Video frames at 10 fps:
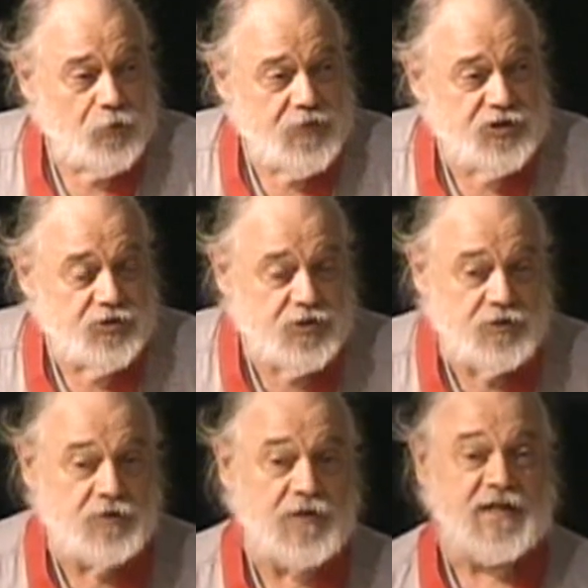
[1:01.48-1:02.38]
we should
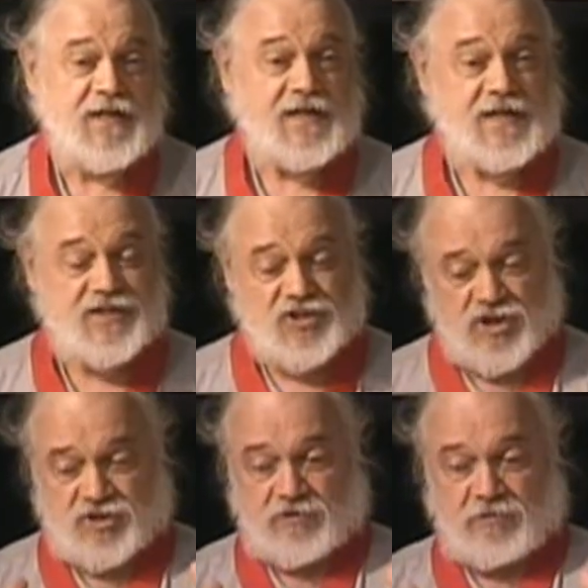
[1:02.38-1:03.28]
do is
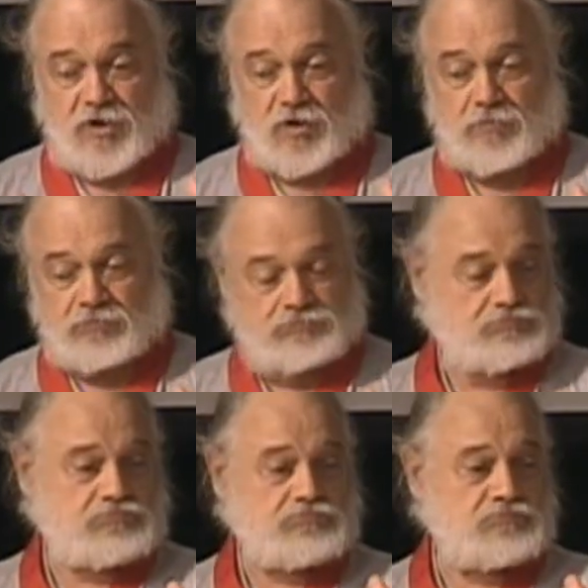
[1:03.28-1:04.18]
just,
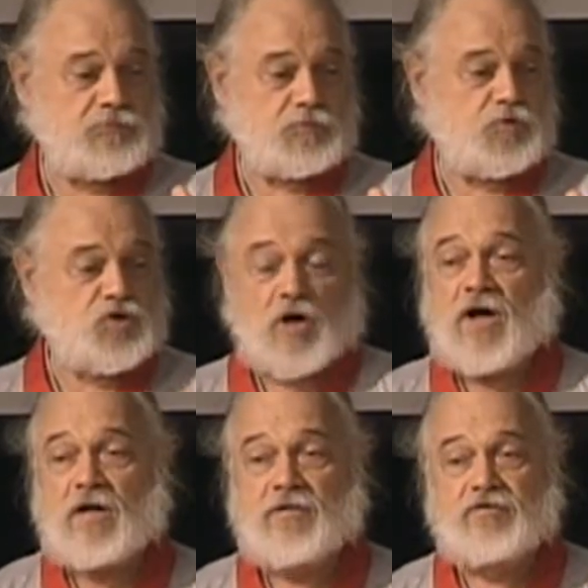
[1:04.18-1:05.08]

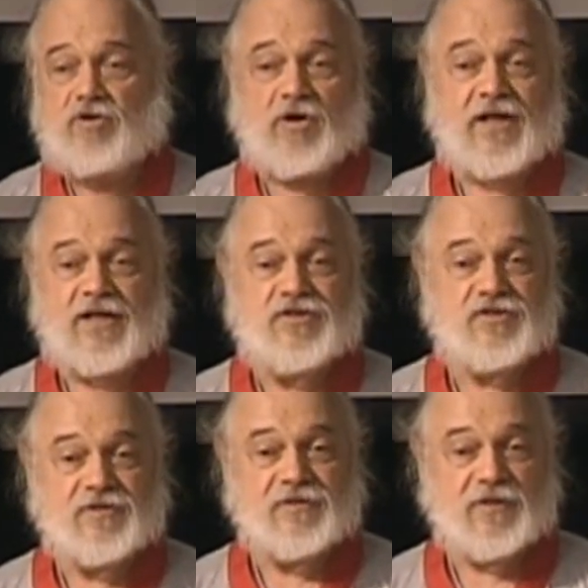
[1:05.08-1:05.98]
draw the drawings,
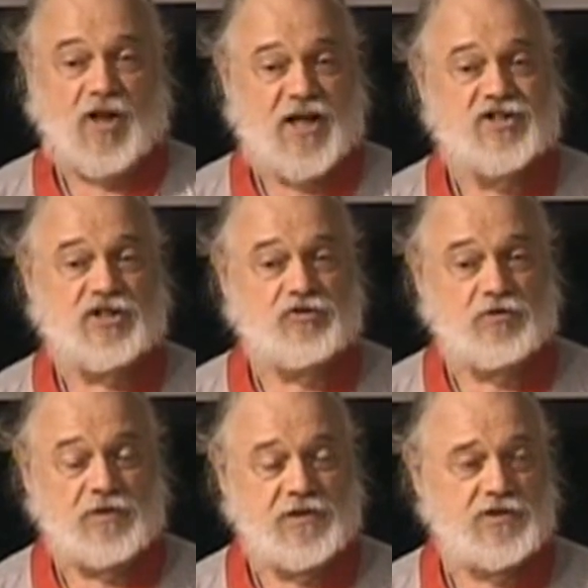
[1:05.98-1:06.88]
the logic
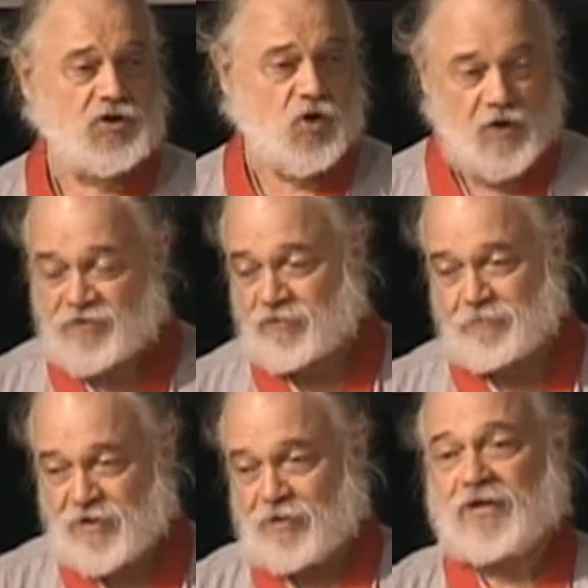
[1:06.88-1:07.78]
drawings, on the
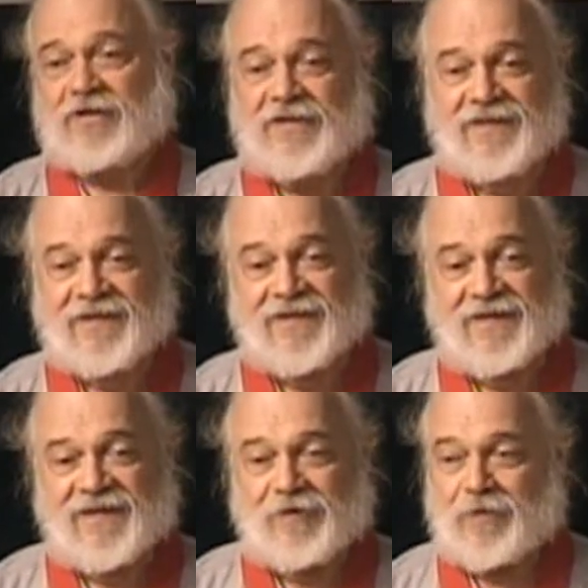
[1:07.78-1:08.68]
computer.
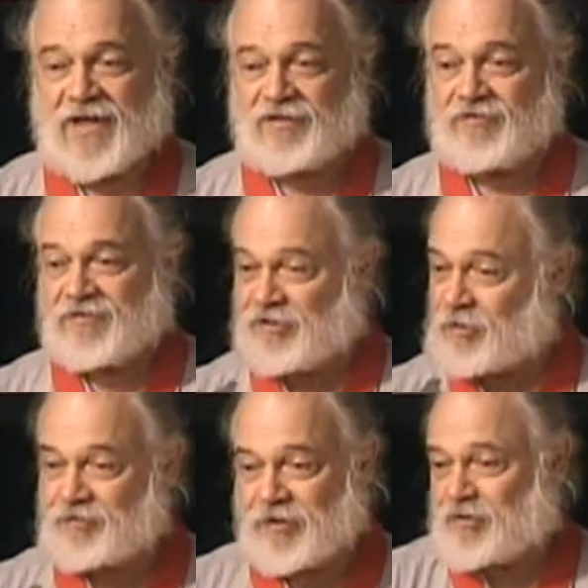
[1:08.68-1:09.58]
We had,
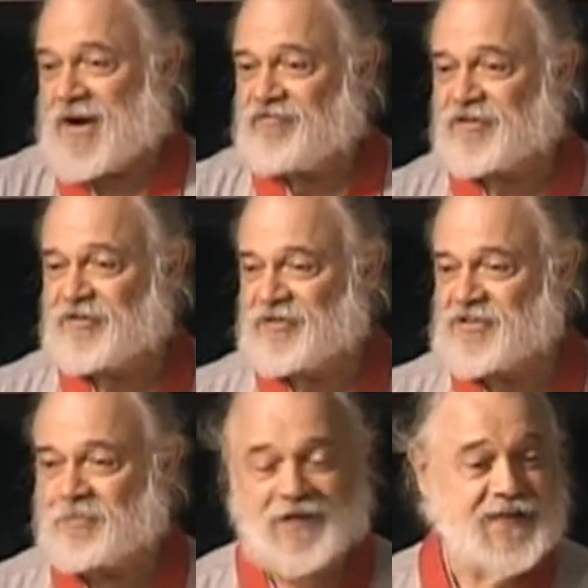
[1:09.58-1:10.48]
a graphical
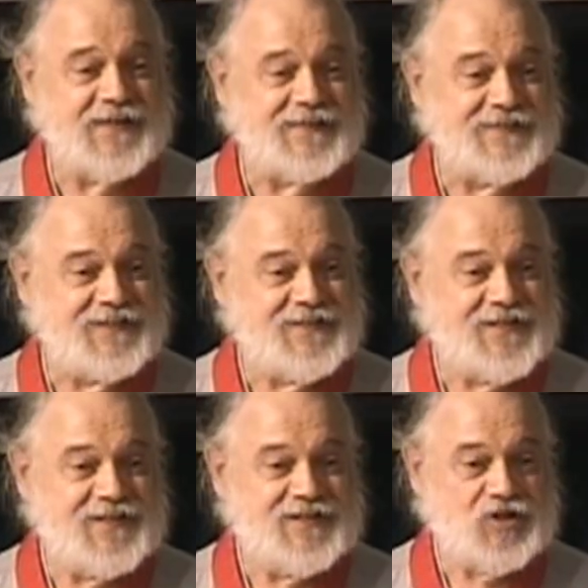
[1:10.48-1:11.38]
display,
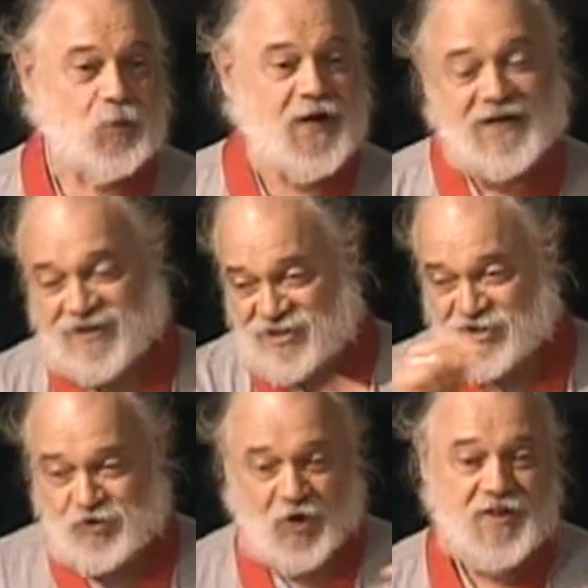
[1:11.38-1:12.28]
so why not
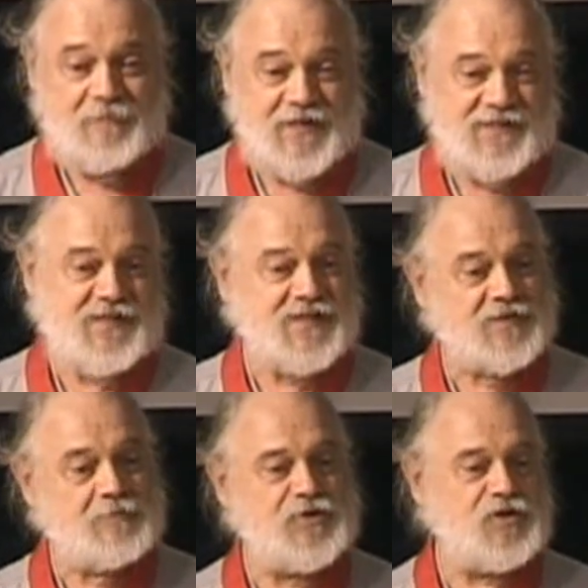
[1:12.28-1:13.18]
just draw them, and then the
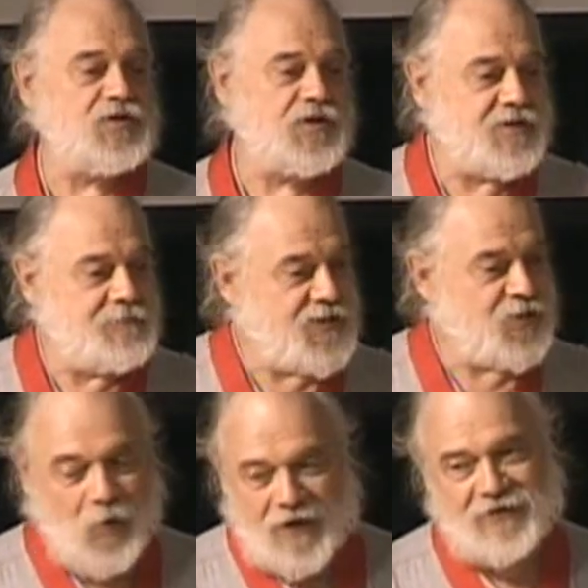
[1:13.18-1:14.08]
computer can make the
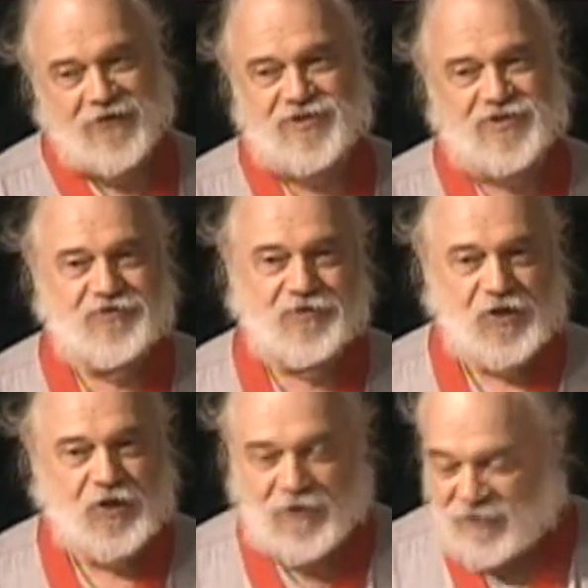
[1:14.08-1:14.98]
wire lists for you.